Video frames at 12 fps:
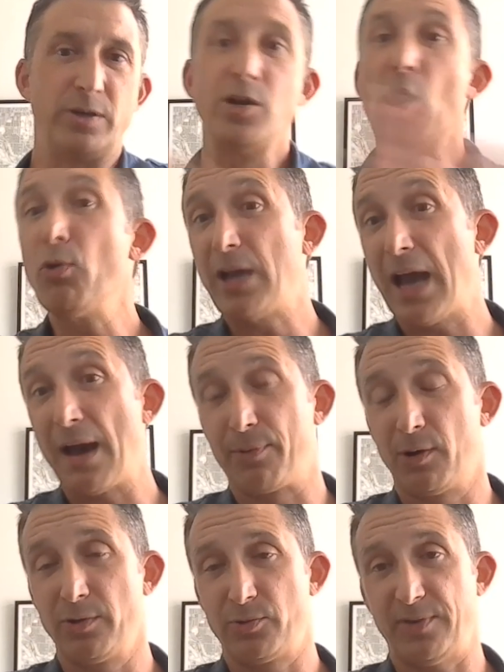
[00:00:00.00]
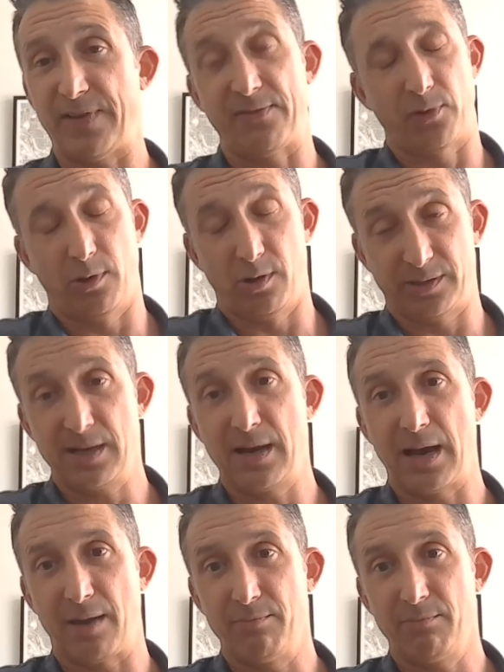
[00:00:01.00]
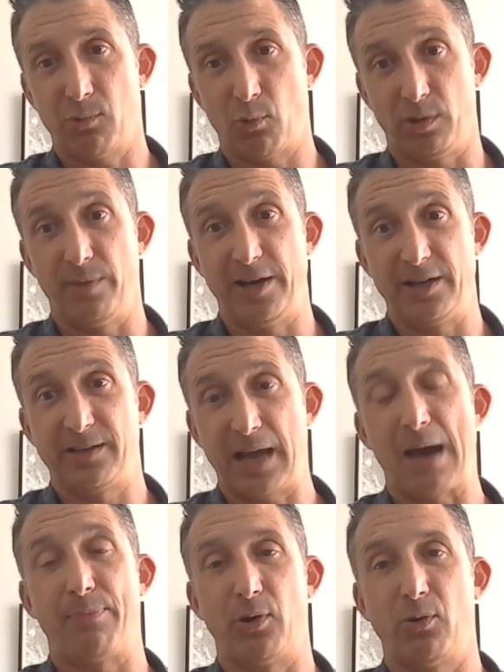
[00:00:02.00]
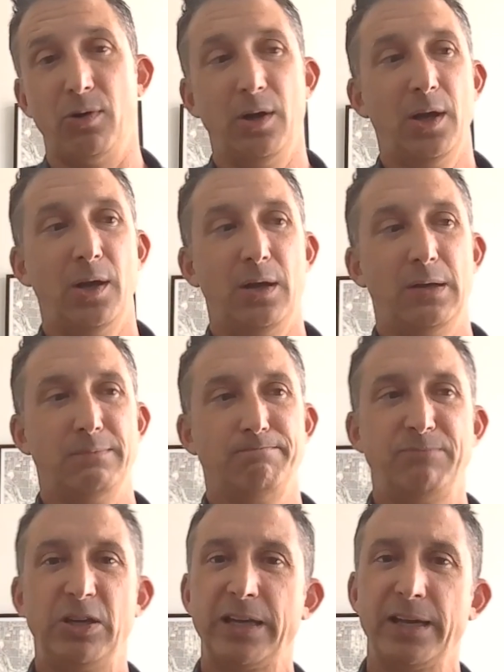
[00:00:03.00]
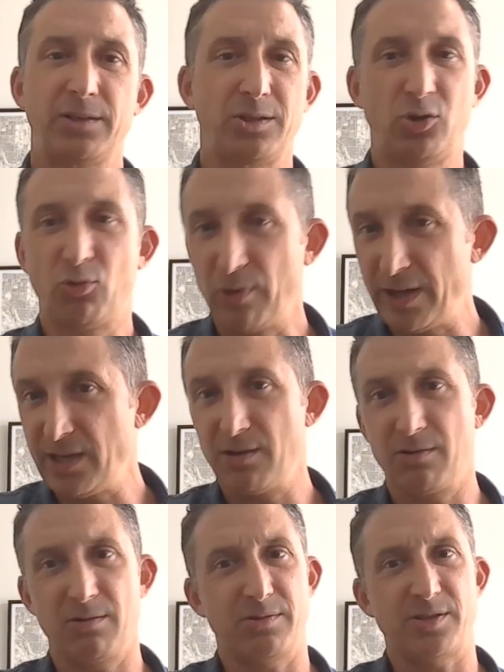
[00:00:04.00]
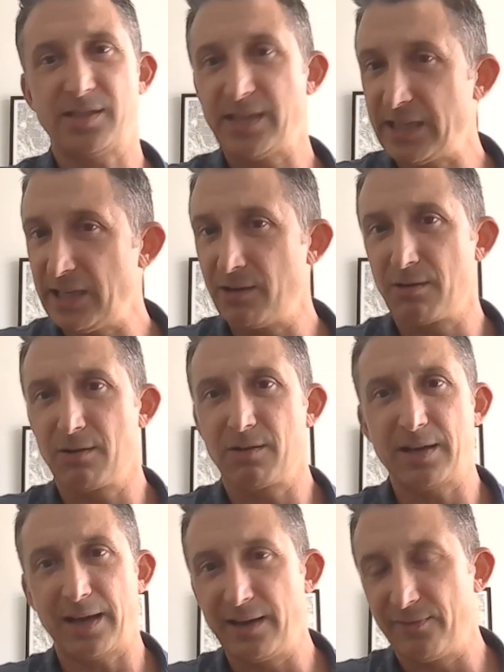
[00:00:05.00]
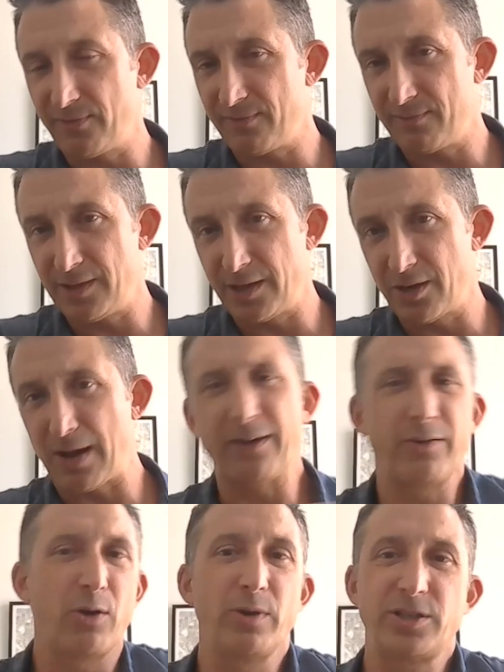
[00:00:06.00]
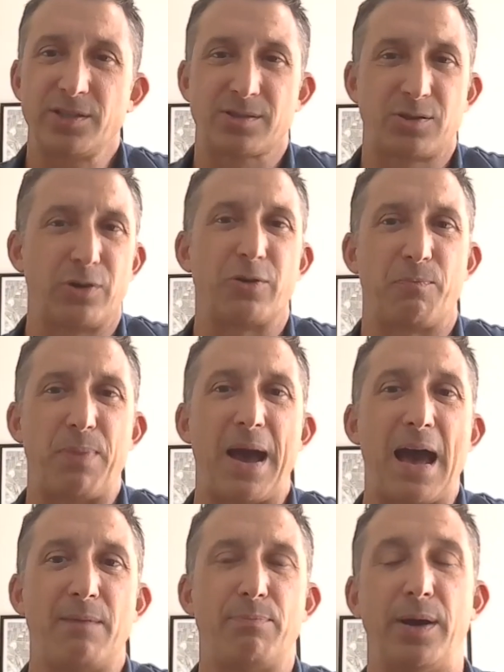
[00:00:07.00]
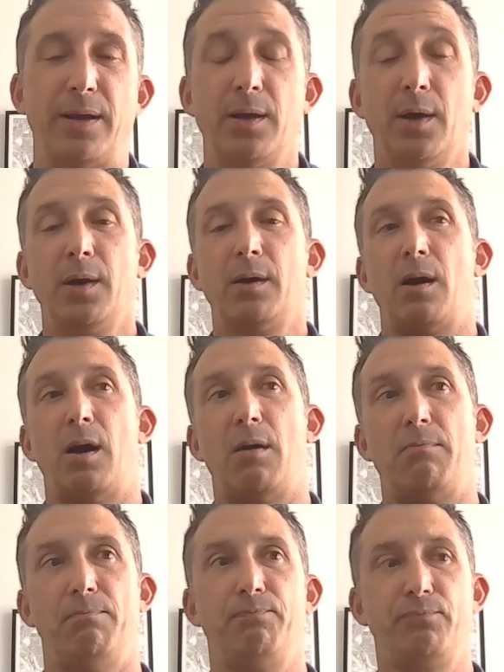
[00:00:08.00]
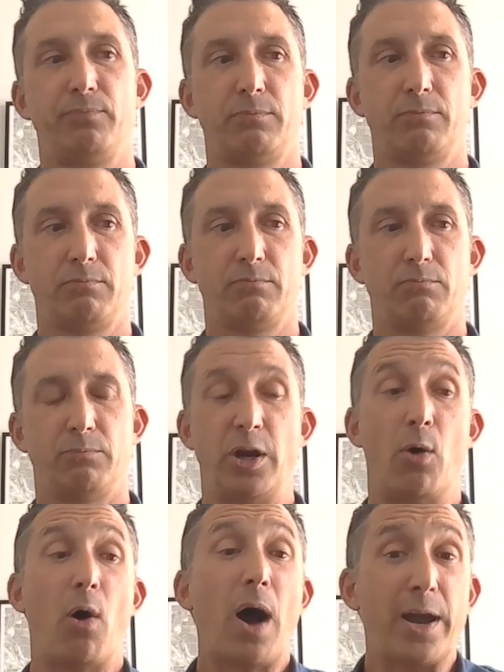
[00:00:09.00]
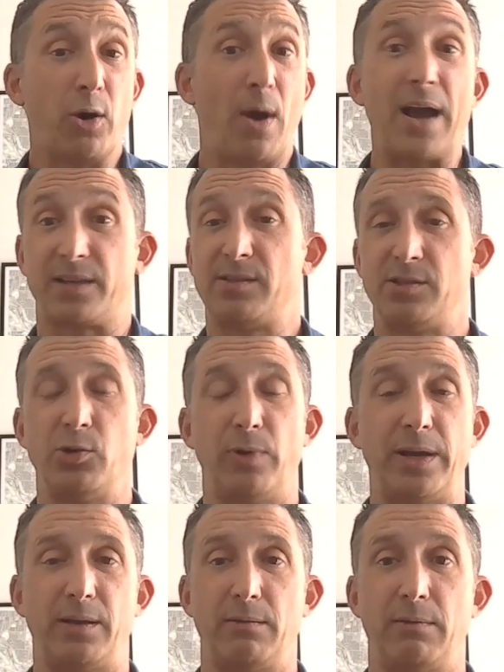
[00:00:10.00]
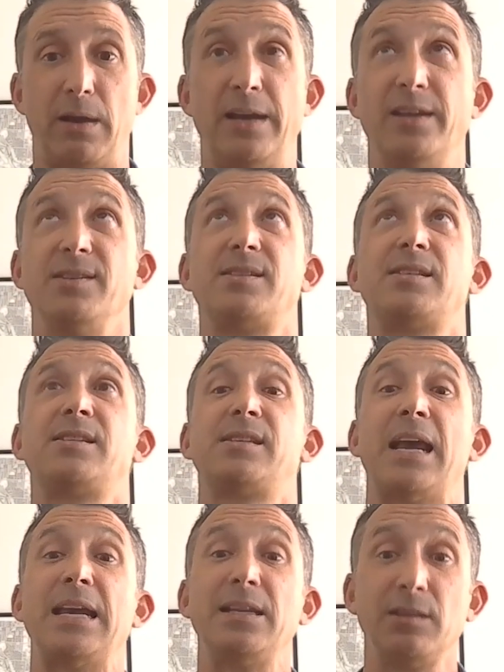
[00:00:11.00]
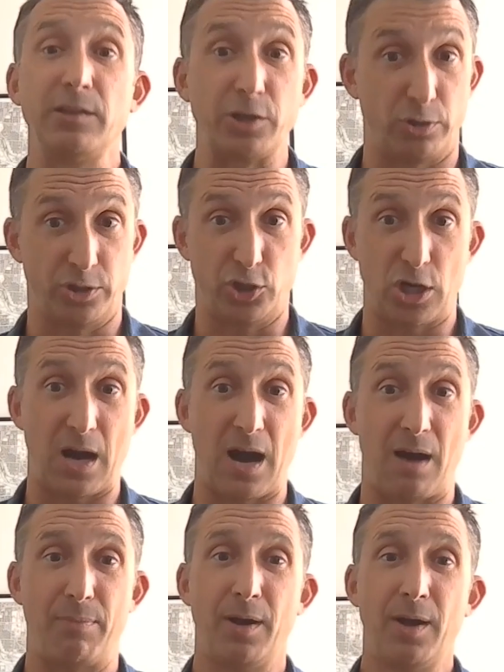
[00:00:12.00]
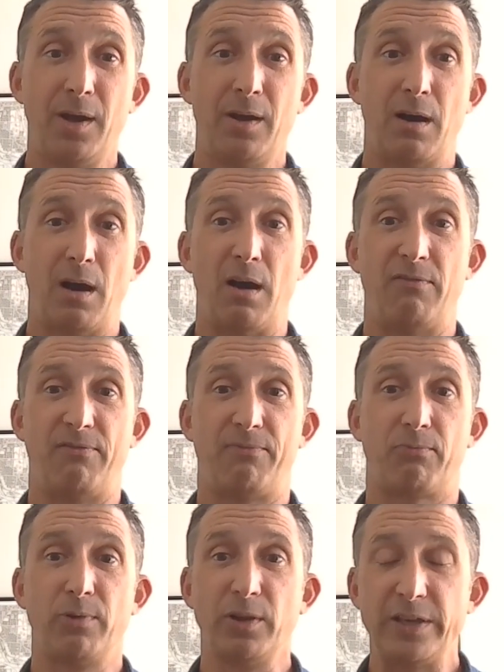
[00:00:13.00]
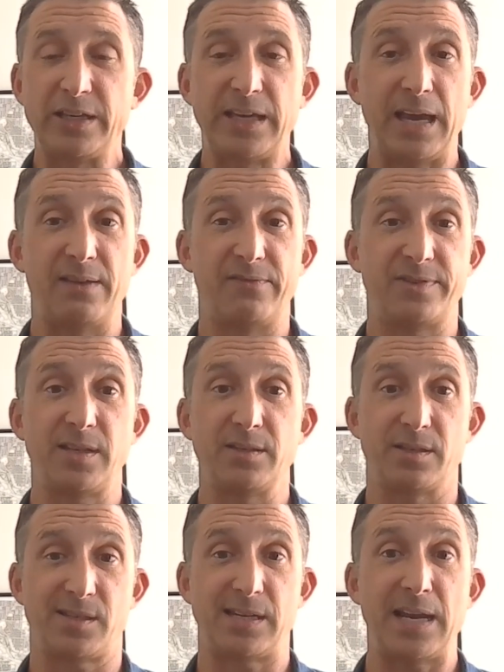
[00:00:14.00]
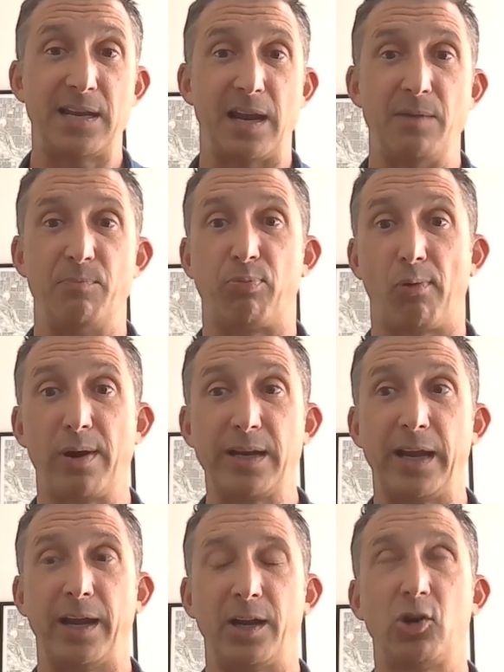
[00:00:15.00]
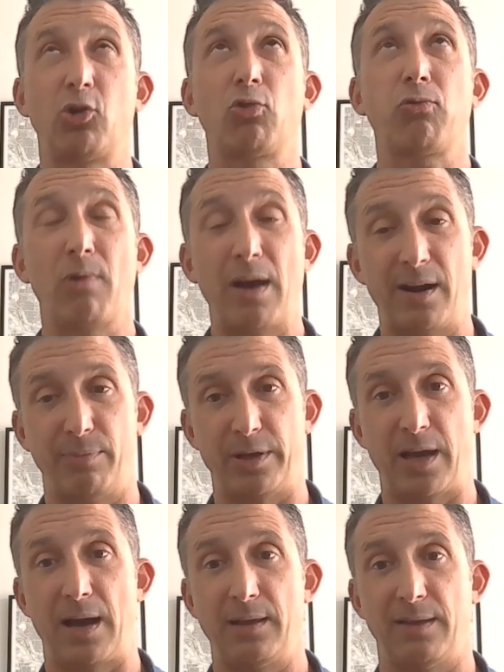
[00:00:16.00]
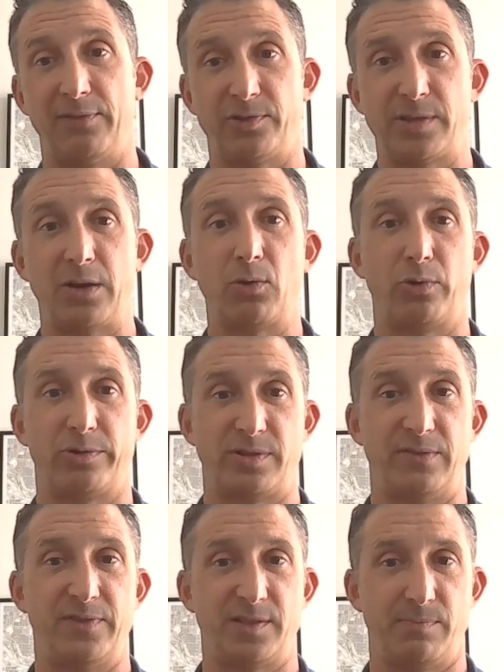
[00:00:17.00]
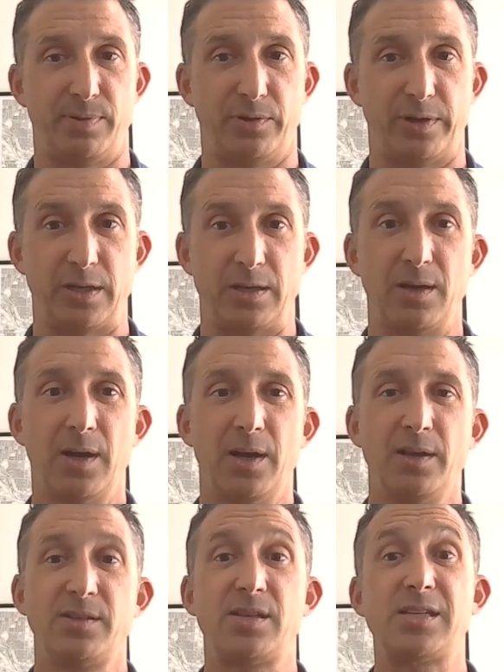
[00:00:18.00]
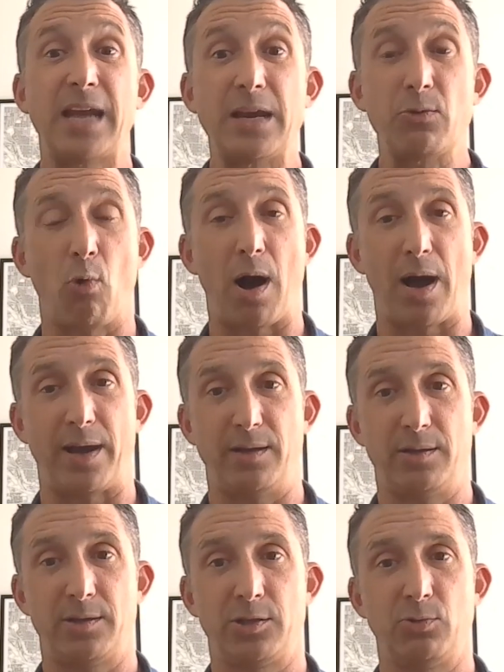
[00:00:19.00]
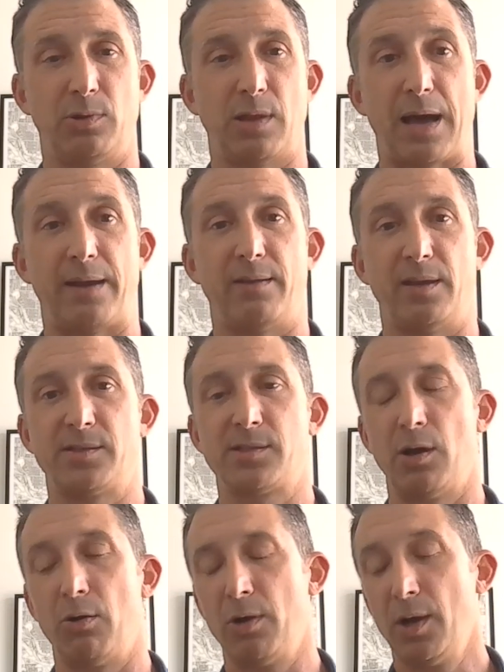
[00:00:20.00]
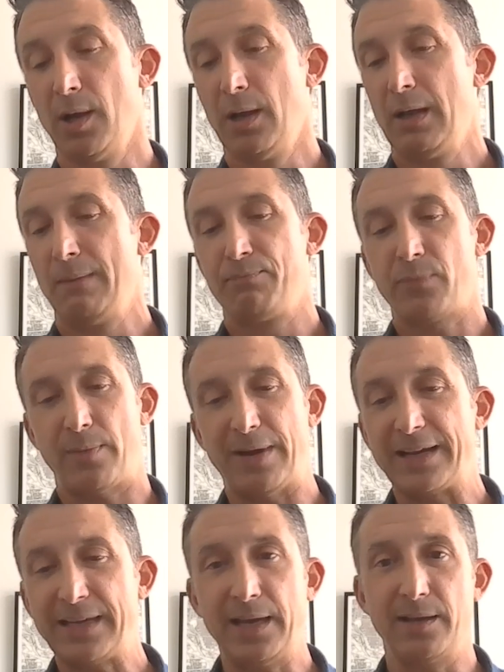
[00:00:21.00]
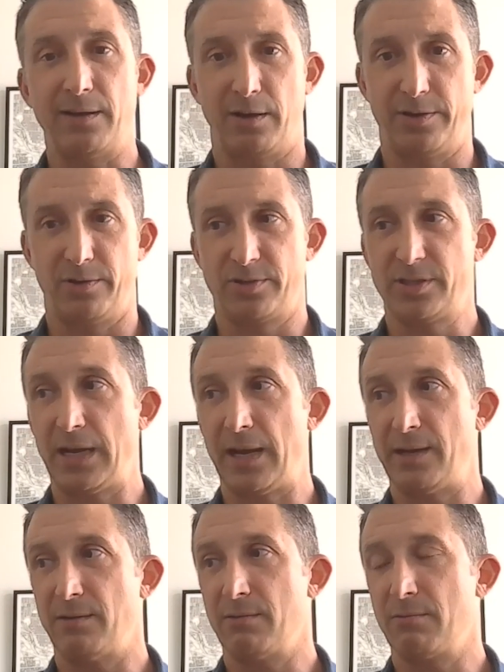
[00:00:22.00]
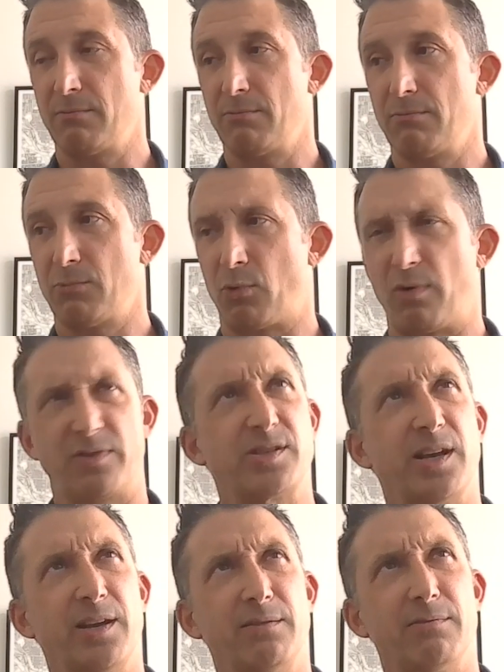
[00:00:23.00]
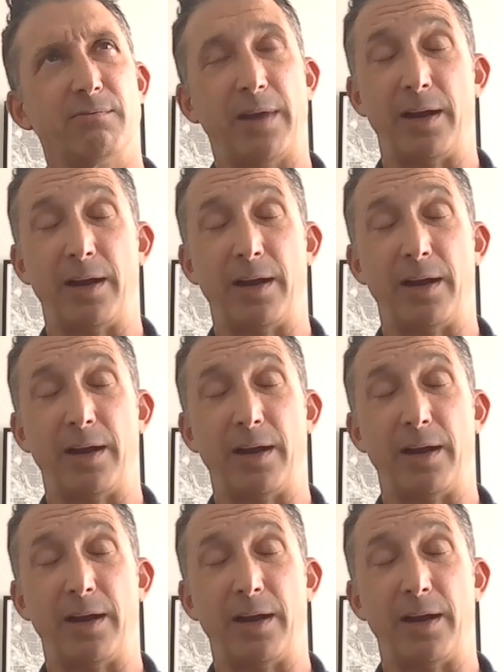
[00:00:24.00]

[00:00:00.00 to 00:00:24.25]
With no capital, which we've had for a long time, or limited capital, you get grittier, stickier kind of. I don't know which is good or bad, but Ohio X is doing an insanely good job of really canvassing the state and bringing incredibly high level stakeholders and visibility statewide to a lot of this. So, I can't understate or overstate.